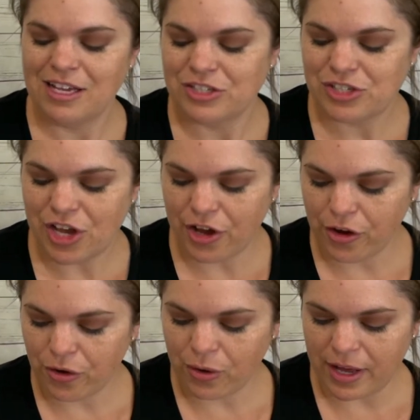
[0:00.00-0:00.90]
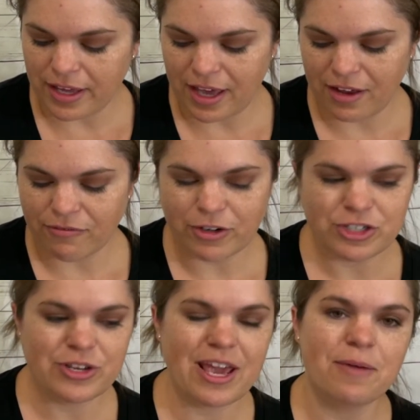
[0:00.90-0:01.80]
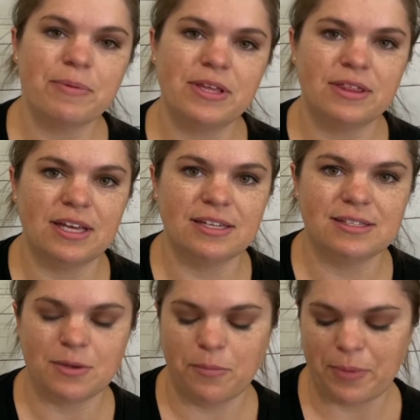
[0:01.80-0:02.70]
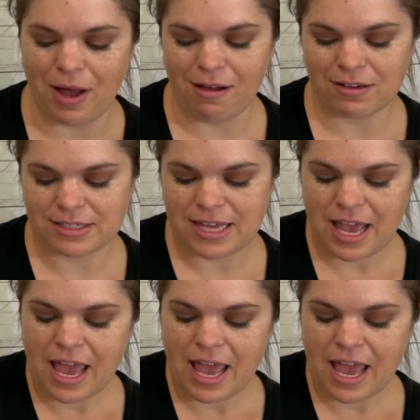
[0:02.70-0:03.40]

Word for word: So again, first, you can't beat this box.